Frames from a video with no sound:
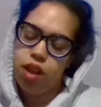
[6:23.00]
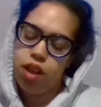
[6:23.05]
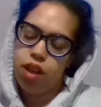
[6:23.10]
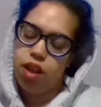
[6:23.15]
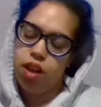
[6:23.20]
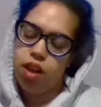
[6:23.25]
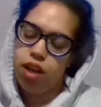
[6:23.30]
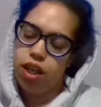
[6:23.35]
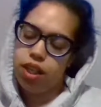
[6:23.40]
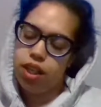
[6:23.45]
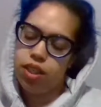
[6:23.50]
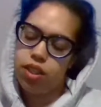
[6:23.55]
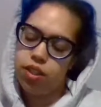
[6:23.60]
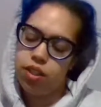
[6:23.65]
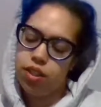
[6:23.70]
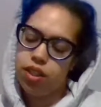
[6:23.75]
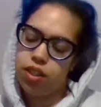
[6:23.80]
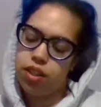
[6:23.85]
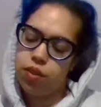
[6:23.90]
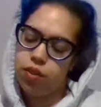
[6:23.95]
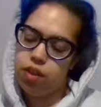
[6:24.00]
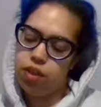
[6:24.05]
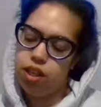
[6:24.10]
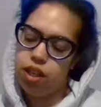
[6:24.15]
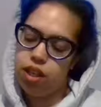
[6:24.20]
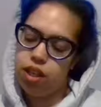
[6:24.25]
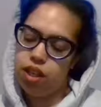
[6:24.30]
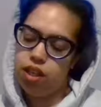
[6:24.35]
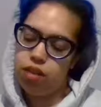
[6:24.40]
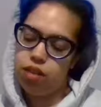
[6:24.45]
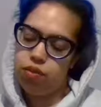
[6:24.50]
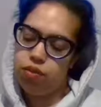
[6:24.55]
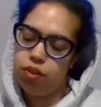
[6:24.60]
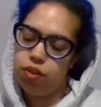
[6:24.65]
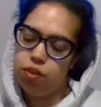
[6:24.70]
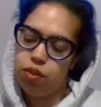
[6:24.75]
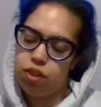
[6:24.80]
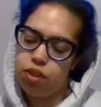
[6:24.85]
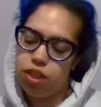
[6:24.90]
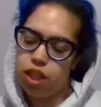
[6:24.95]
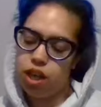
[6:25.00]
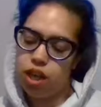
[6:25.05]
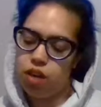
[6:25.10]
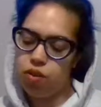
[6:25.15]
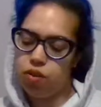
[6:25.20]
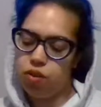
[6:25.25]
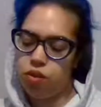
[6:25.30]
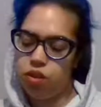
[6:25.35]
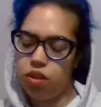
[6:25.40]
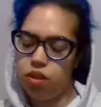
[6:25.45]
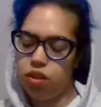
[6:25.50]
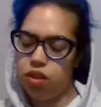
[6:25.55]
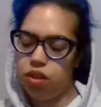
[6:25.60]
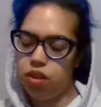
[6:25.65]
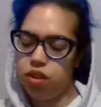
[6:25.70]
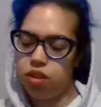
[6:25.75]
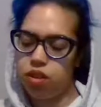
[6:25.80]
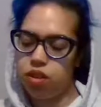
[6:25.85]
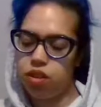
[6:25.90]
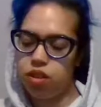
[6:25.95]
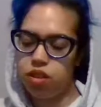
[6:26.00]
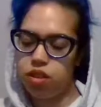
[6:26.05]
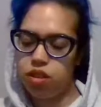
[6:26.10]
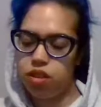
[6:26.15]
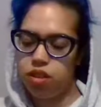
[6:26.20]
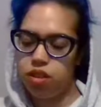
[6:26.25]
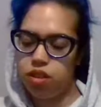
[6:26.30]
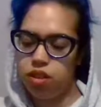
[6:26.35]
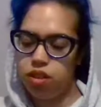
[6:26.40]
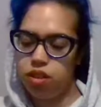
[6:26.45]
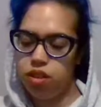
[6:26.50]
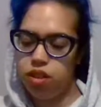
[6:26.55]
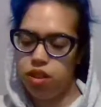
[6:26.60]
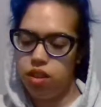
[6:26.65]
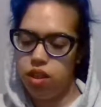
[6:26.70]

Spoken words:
All right, so let's go ahead, a few tarot cards.